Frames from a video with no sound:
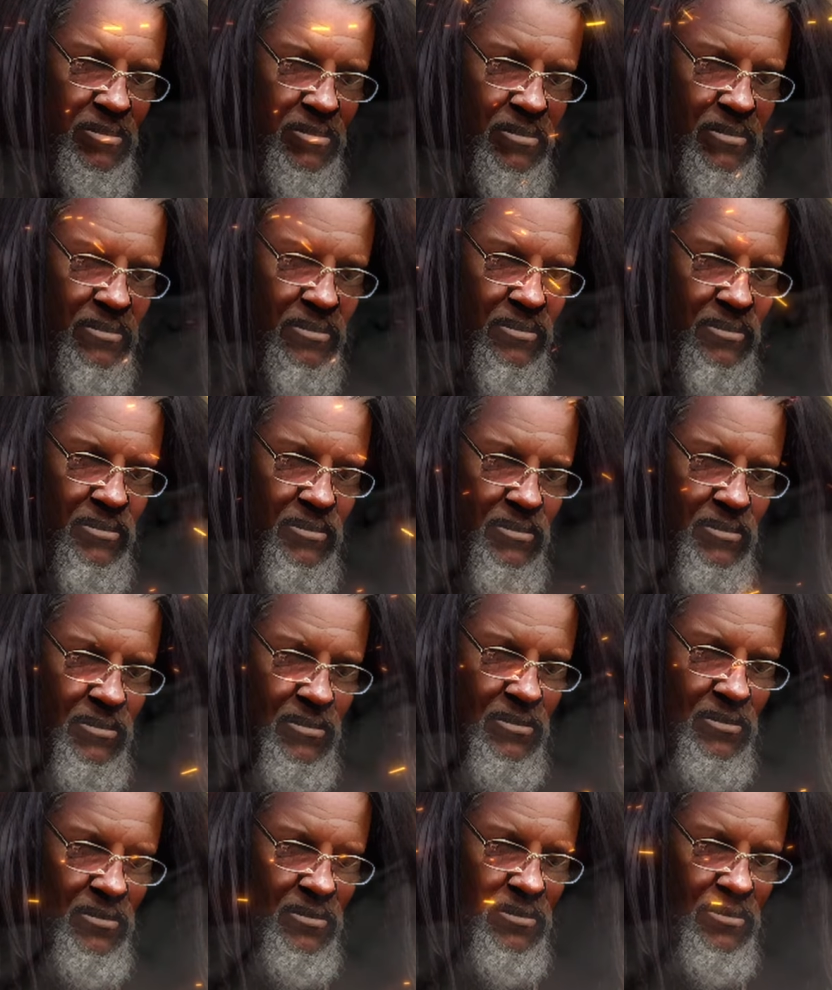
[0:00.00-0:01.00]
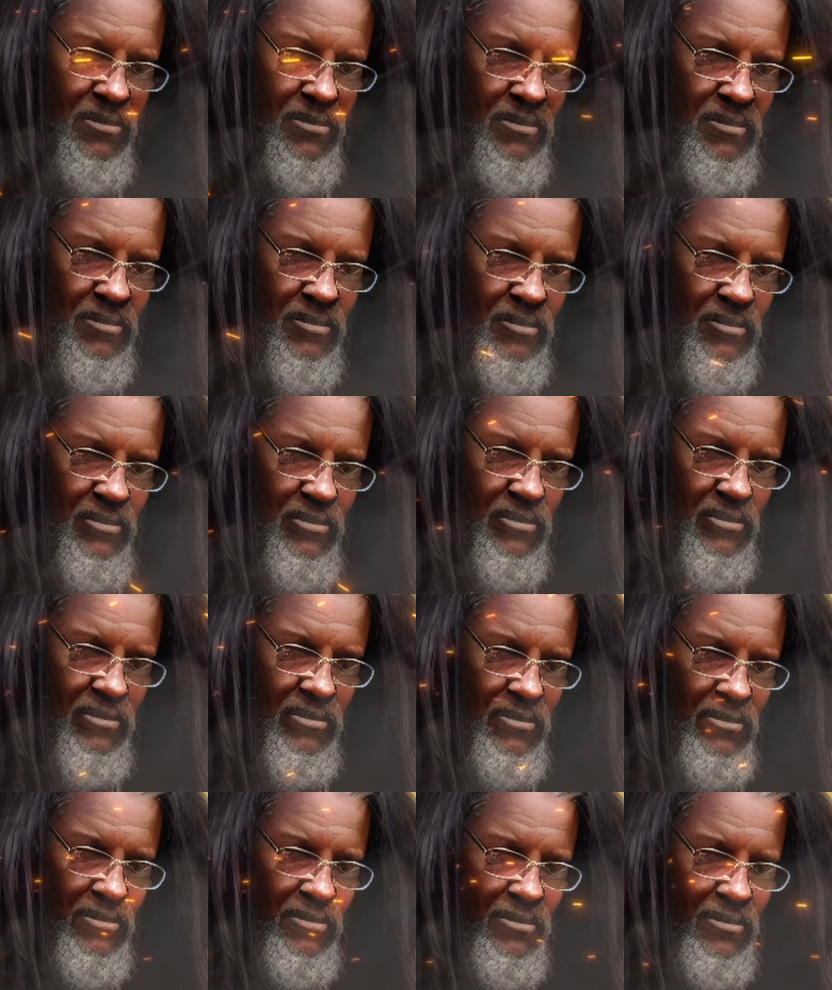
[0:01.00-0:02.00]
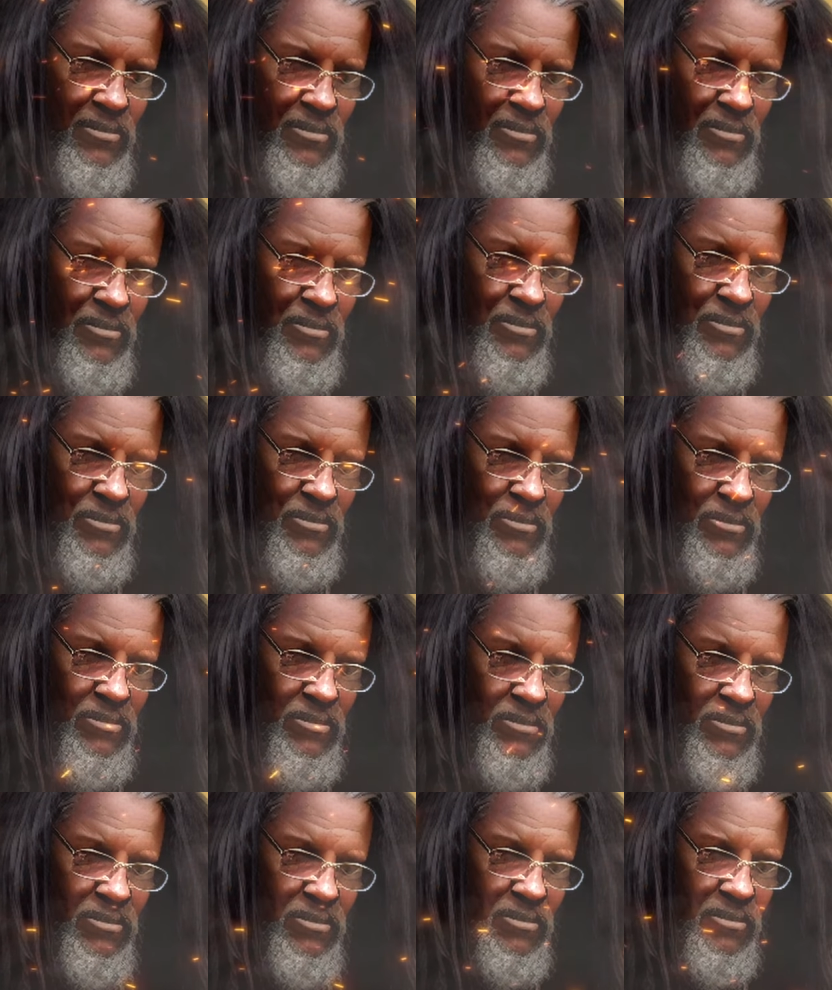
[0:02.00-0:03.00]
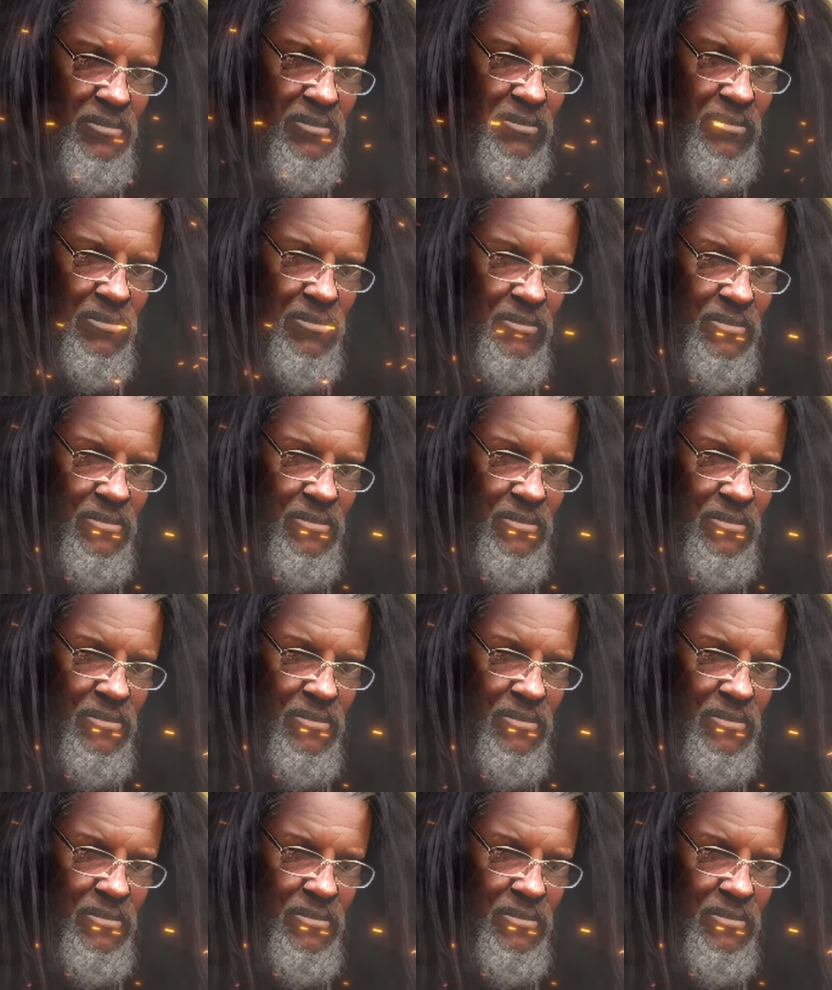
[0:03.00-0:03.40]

It's very important that you and I have a good talk. I